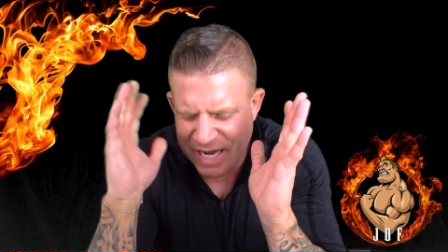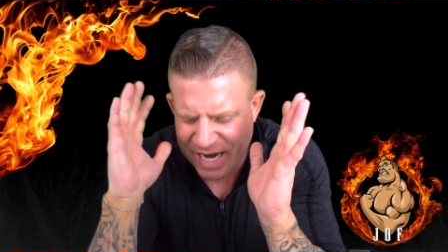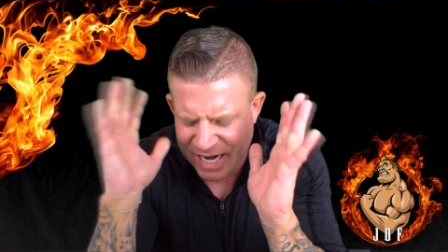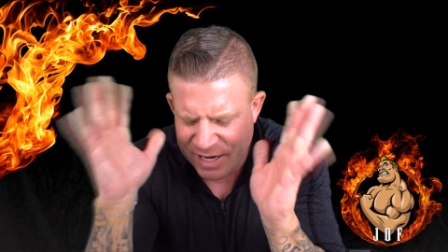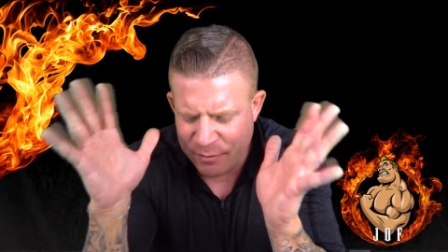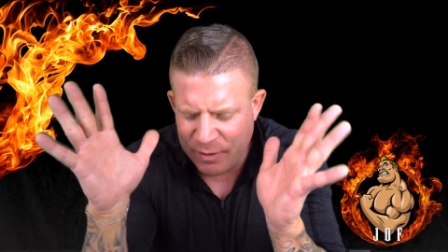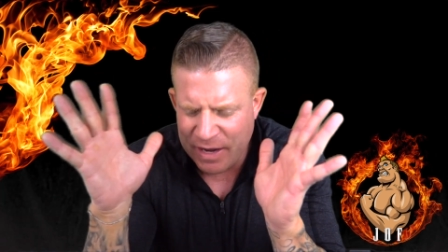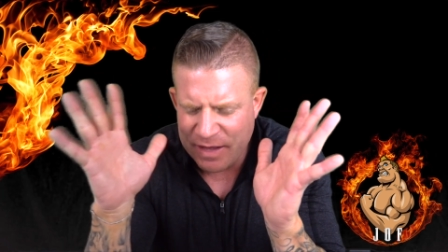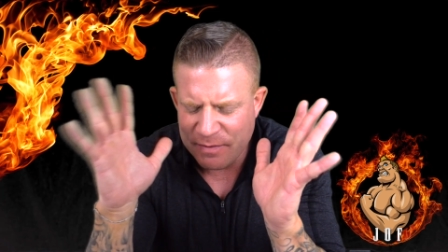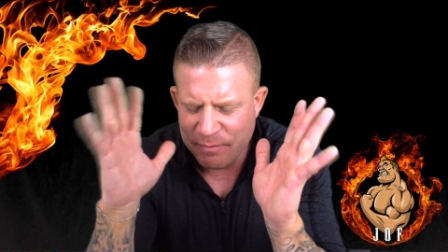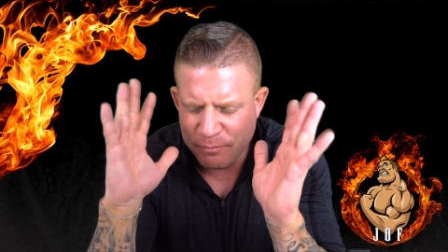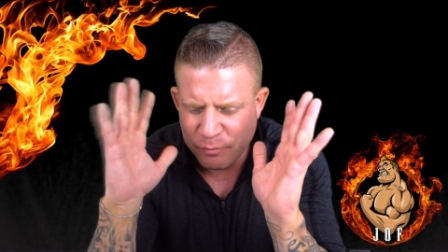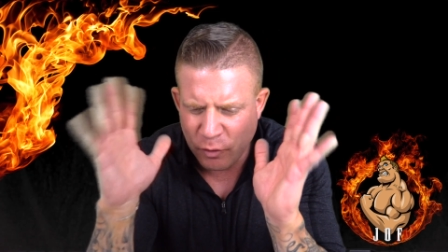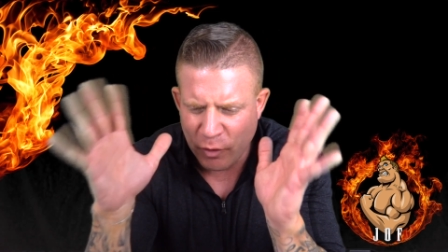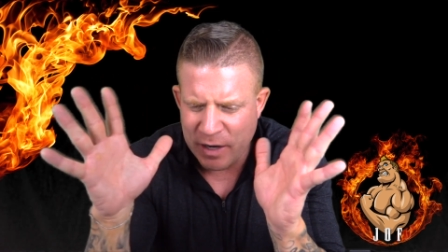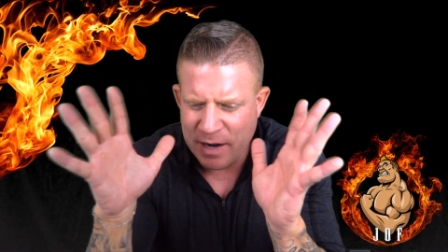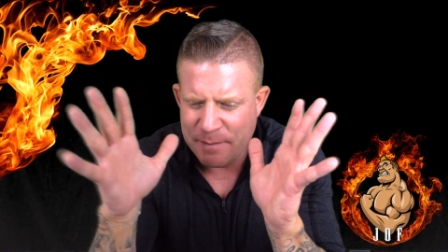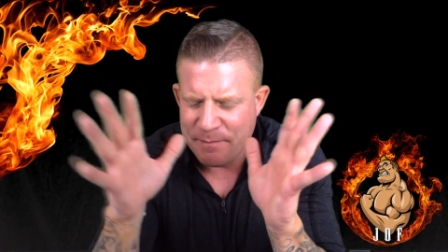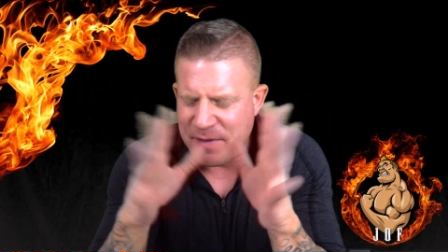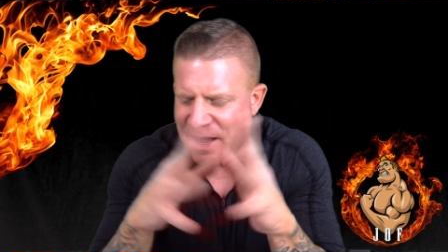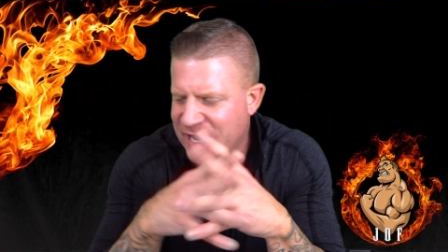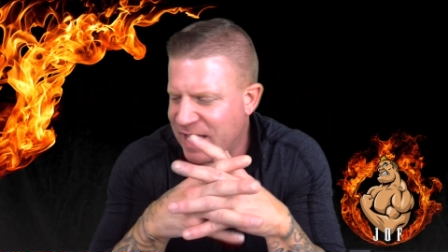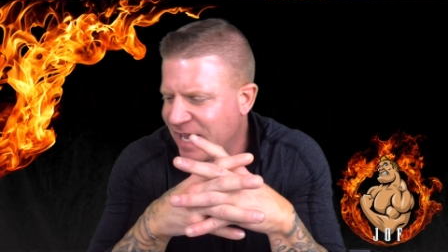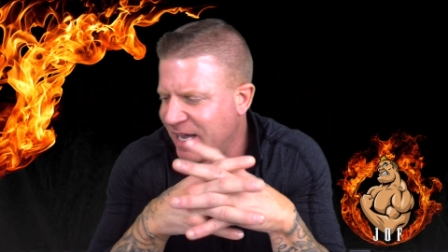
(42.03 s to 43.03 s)
Anyway, point
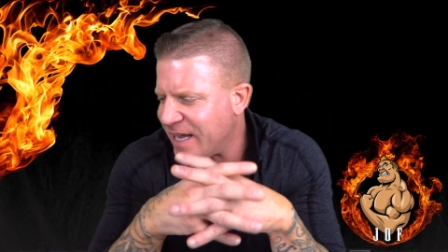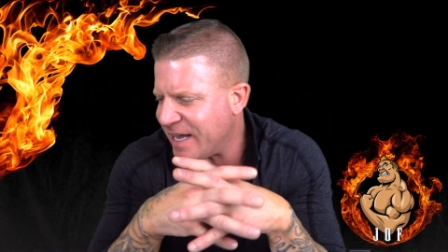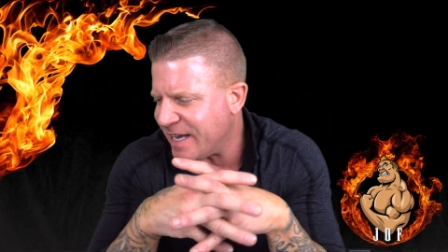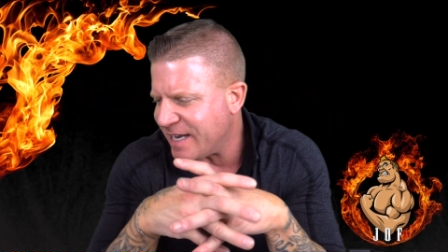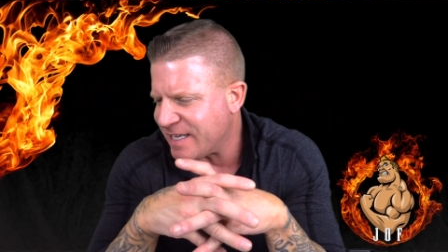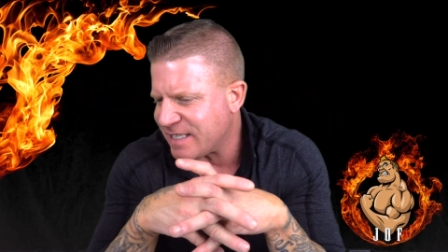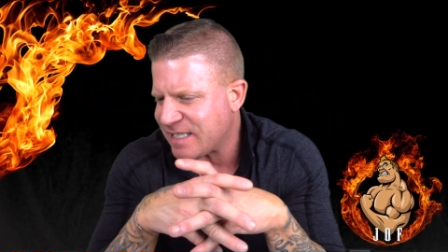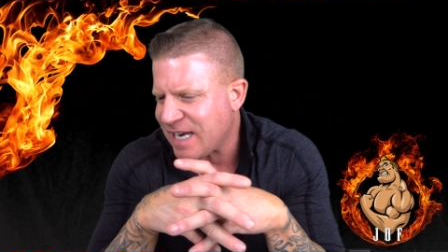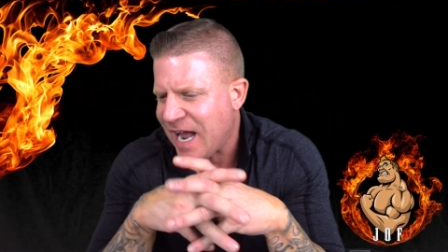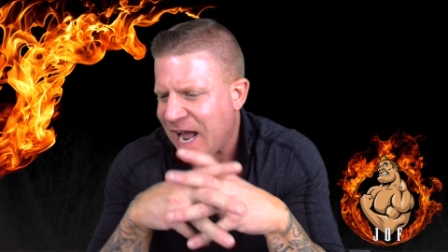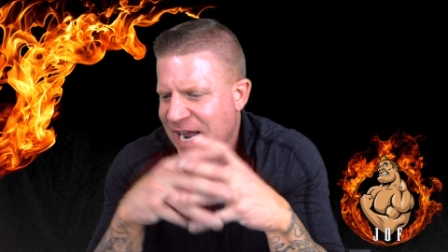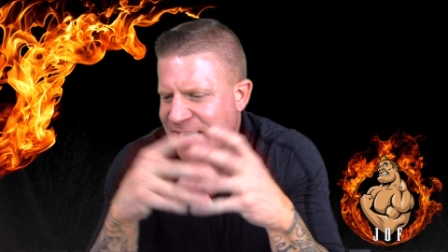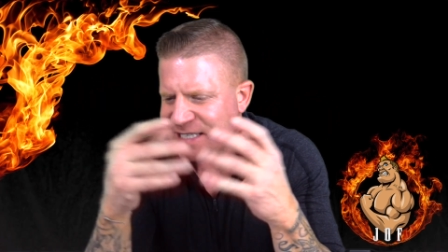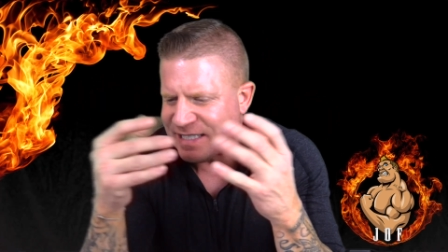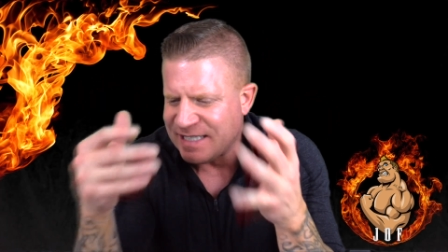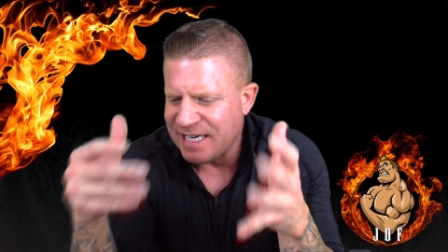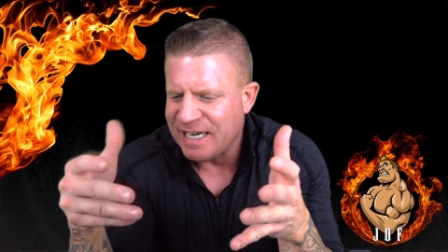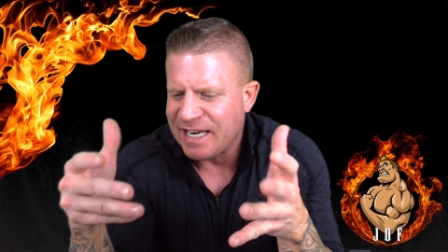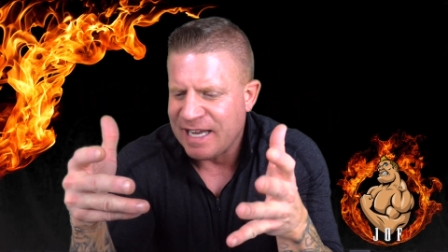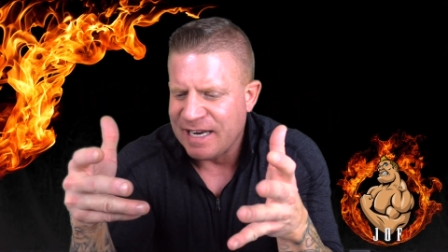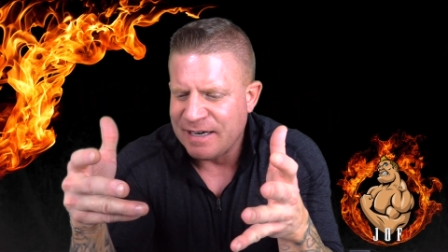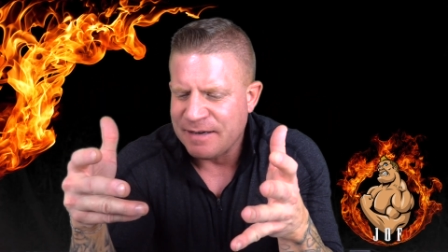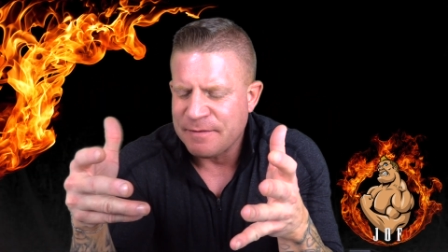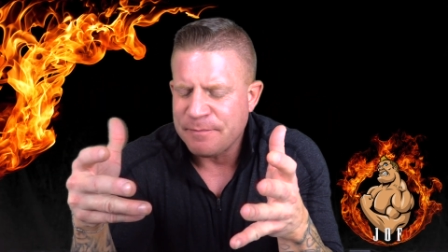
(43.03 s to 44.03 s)
I'm making is I
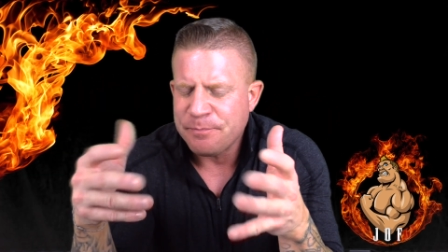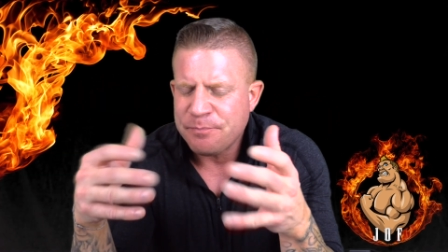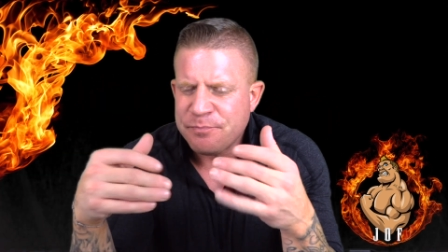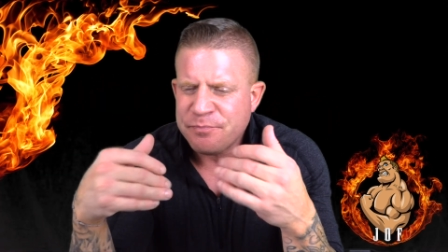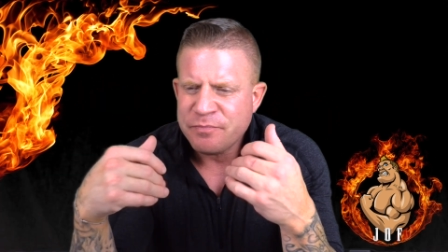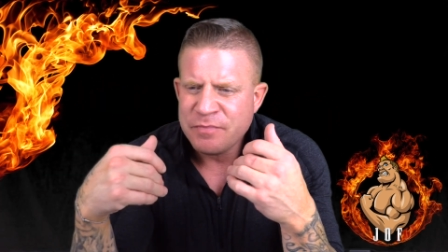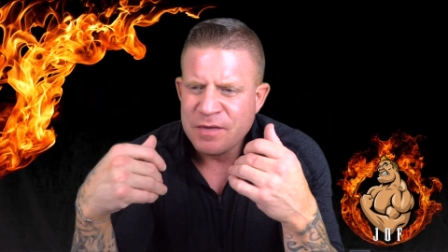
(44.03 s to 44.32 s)
did it,